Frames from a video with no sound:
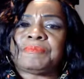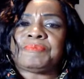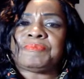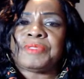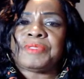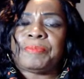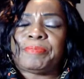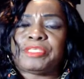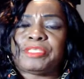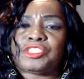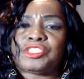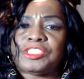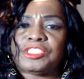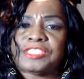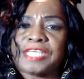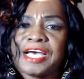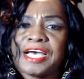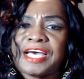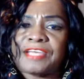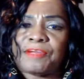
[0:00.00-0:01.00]
But she
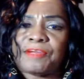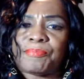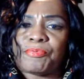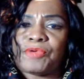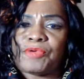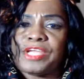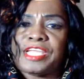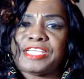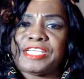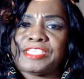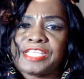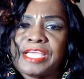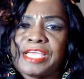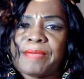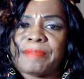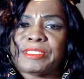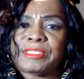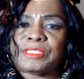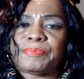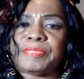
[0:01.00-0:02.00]
died of brain
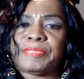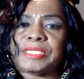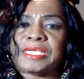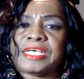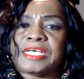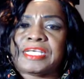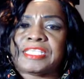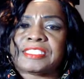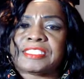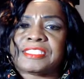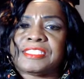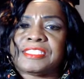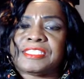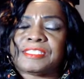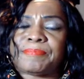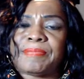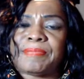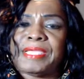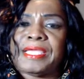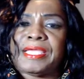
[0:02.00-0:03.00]
damage because this
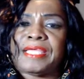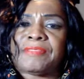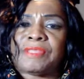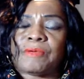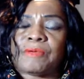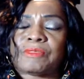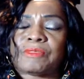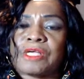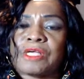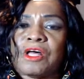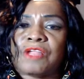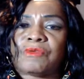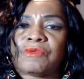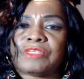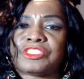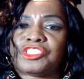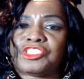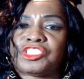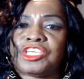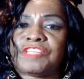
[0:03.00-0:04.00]
man that was hollering,
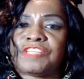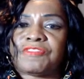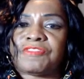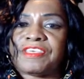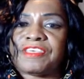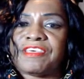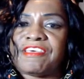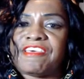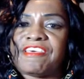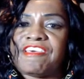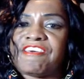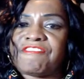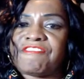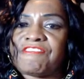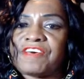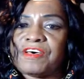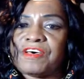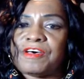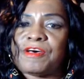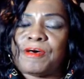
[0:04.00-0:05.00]
"Shut the F
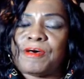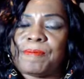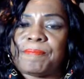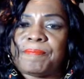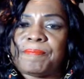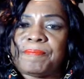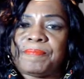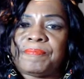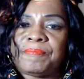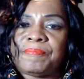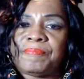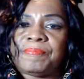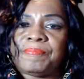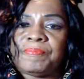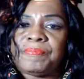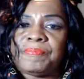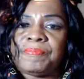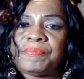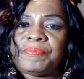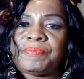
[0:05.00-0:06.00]
up,"
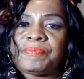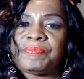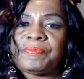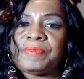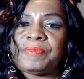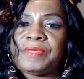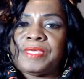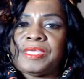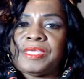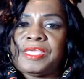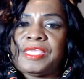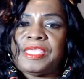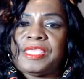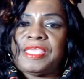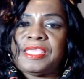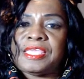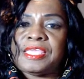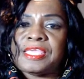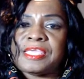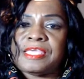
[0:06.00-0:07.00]

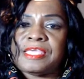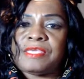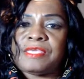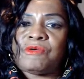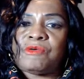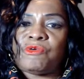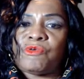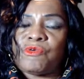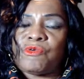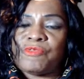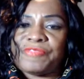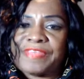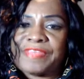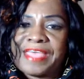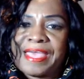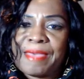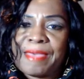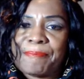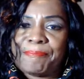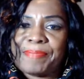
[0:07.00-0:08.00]
he killed
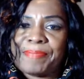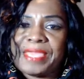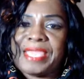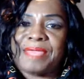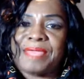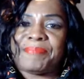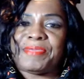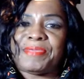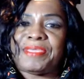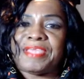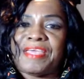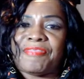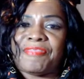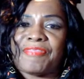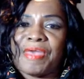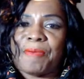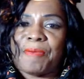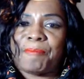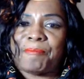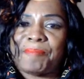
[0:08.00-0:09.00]
that baby, and
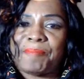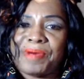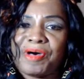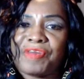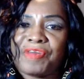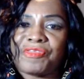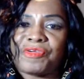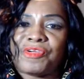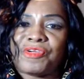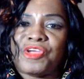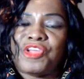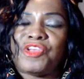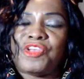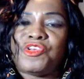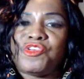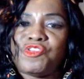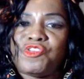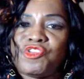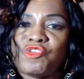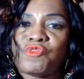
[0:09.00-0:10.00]
that mother
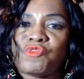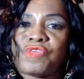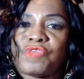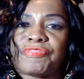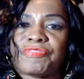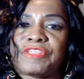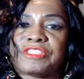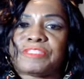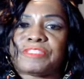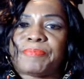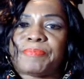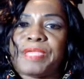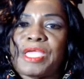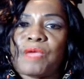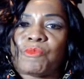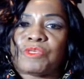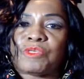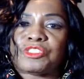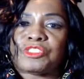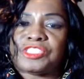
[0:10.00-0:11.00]
knew that this
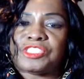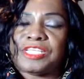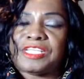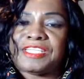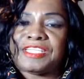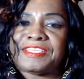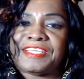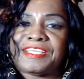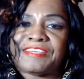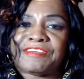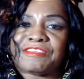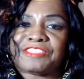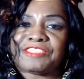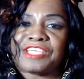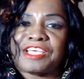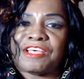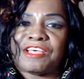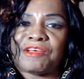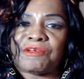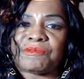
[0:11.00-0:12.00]
man was yelling at her
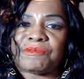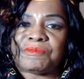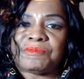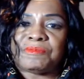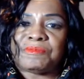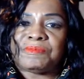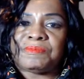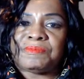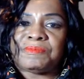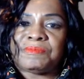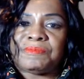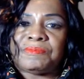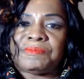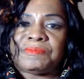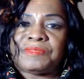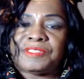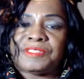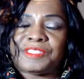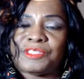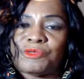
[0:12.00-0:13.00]
child.
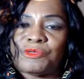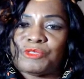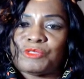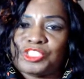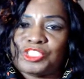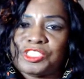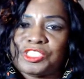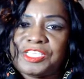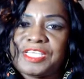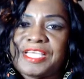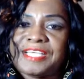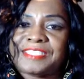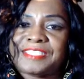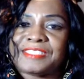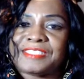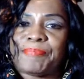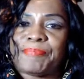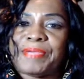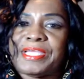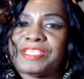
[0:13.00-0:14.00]
So she has
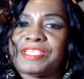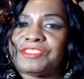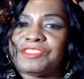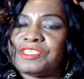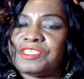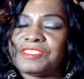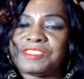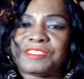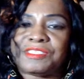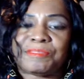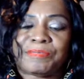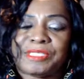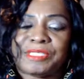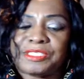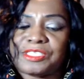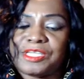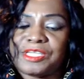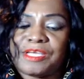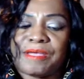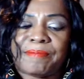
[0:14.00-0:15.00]
to pay just as much
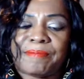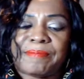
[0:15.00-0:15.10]
time